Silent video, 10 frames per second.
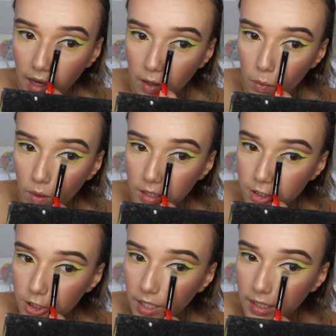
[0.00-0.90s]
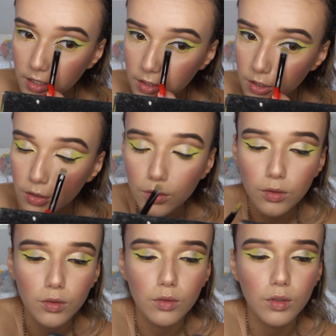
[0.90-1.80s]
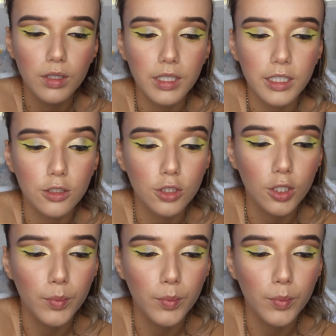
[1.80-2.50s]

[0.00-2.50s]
I want to try to I'm going